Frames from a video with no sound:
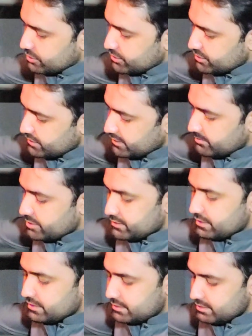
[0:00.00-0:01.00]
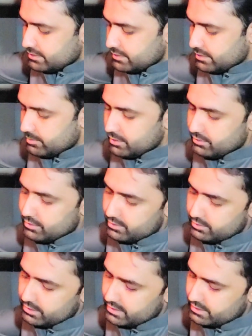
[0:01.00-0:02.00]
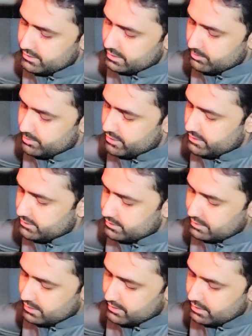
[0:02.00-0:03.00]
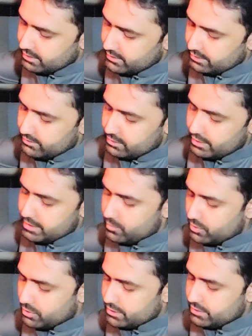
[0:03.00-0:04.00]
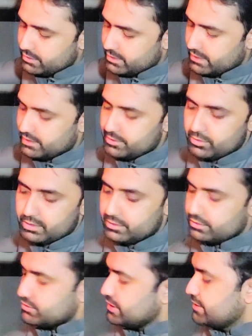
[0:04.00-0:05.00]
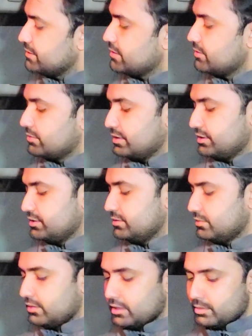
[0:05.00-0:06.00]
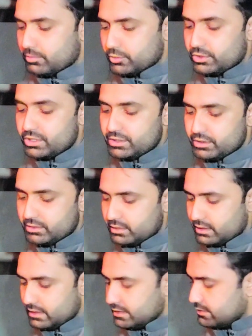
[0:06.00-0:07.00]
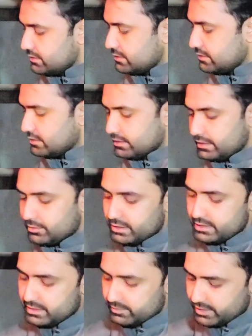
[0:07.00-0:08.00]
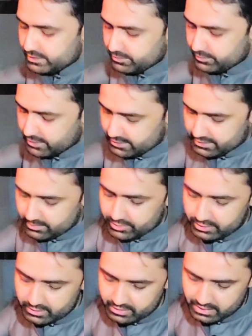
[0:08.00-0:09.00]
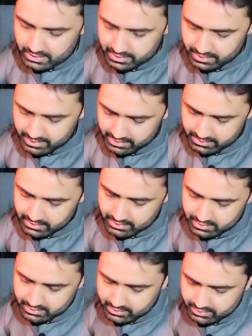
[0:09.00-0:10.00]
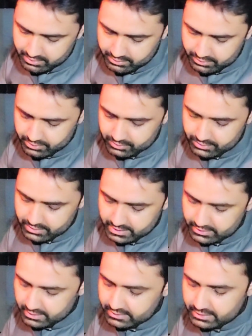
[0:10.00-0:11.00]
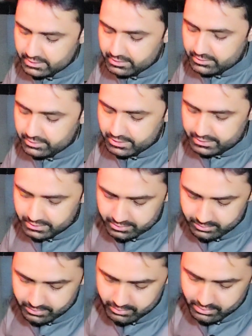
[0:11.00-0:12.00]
Position can be adjusted. I mean, these are belts like watch, and you can change the location, position, and increase the weight. For example, do it like this and increase it.